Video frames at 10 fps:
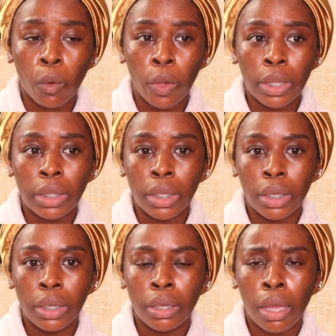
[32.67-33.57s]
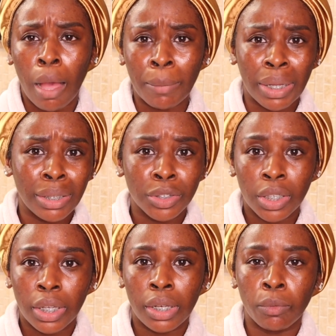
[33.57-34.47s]
oily
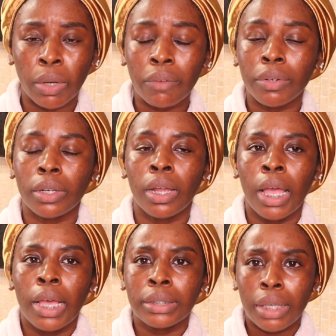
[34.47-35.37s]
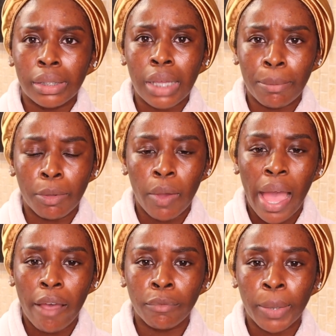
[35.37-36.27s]
combination, whatever skin type you
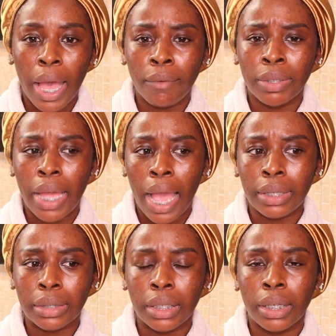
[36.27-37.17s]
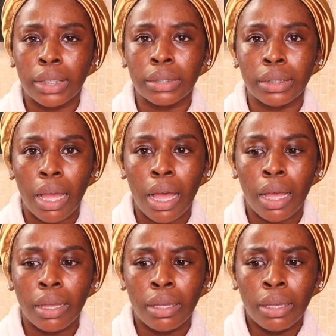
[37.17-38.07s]
have, but having acne is not